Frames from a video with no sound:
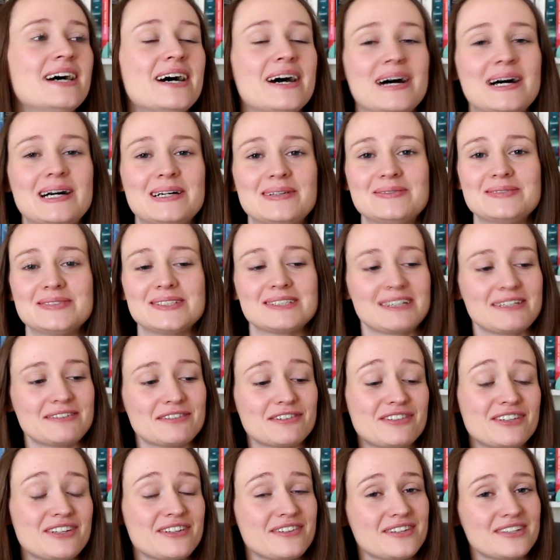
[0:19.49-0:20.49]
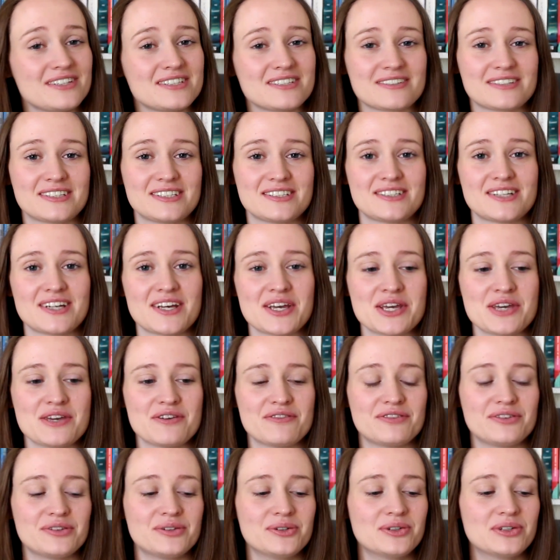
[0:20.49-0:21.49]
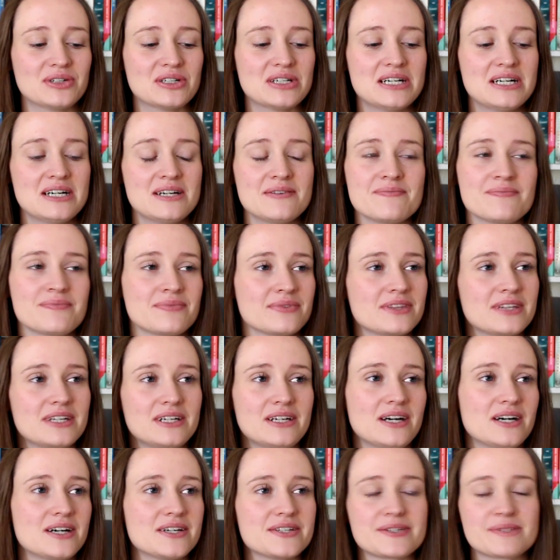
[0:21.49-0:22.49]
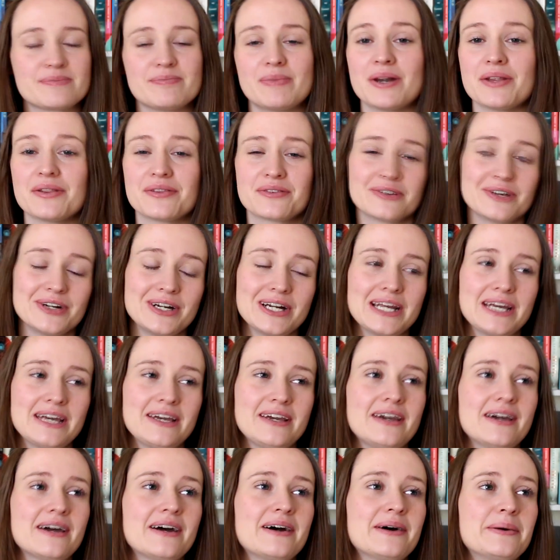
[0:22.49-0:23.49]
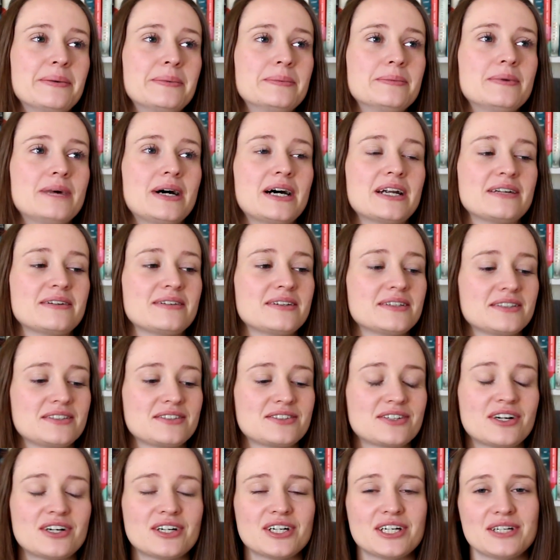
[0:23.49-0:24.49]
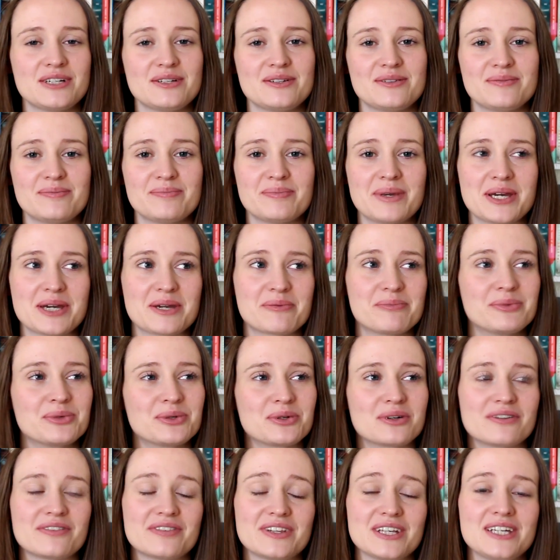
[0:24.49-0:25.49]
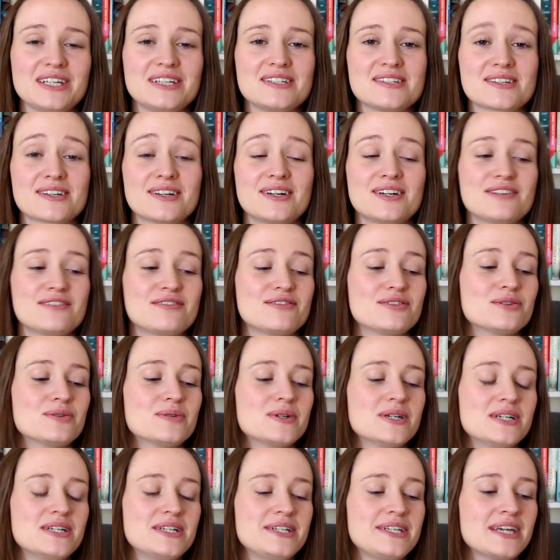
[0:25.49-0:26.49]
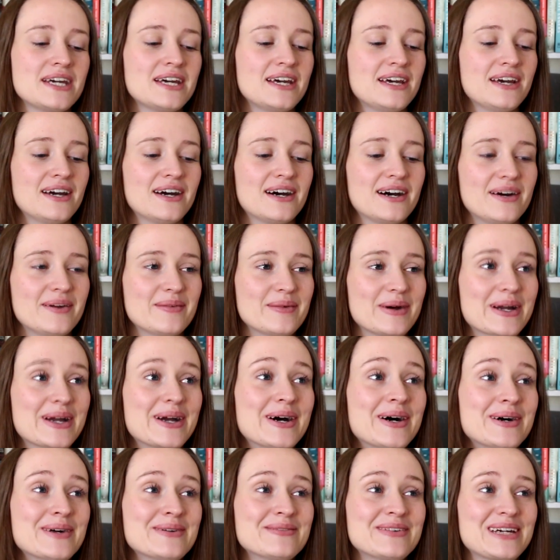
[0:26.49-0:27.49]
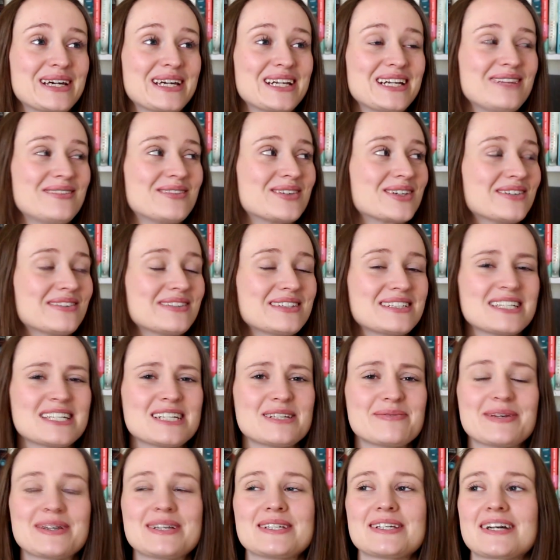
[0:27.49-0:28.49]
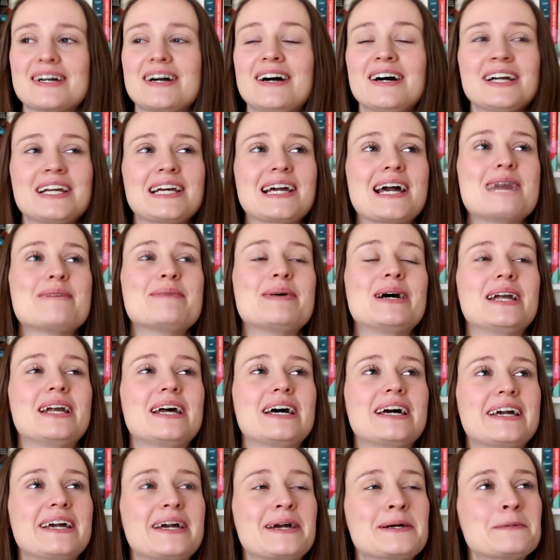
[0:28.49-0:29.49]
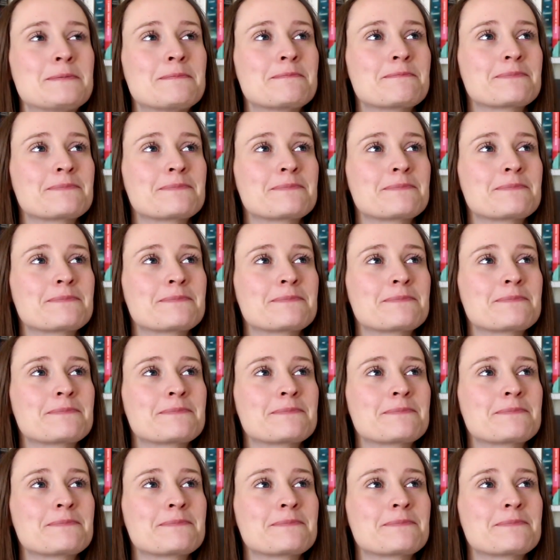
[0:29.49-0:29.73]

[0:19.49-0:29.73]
So I have a few things I'm going to show you for the last month really, and I'm going to try and make more of these going forward. I can't make any promises because I kind of get a bit like